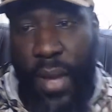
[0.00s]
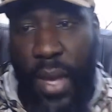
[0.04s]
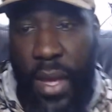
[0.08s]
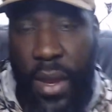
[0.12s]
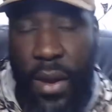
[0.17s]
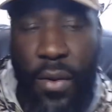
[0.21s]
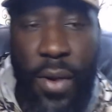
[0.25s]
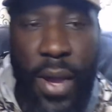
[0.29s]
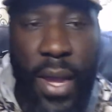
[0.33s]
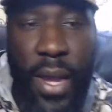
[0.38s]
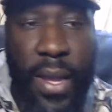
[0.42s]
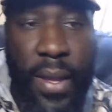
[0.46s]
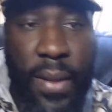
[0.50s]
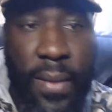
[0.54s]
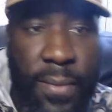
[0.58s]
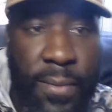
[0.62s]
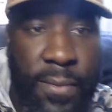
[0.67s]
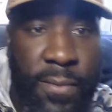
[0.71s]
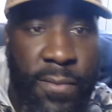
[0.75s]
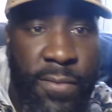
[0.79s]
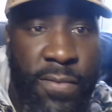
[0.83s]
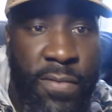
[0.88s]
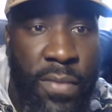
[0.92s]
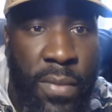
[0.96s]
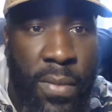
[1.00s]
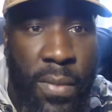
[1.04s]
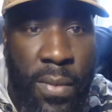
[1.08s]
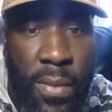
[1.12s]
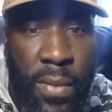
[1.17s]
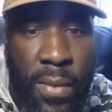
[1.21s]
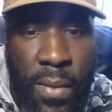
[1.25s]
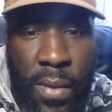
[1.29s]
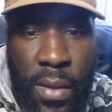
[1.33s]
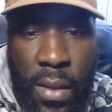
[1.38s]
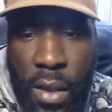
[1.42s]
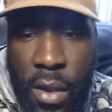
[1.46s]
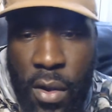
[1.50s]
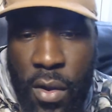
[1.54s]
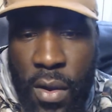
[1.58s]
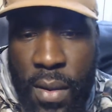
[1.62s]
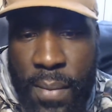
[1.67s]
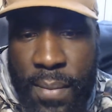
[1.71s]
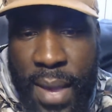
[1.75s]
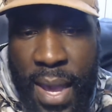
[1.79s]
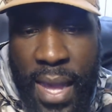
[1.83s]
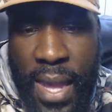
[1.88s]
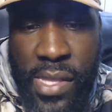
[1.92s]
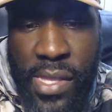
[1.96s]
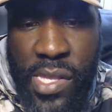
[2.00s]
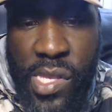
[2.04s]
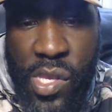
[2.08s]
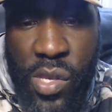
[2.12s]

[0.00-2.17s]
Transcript: anyway, going back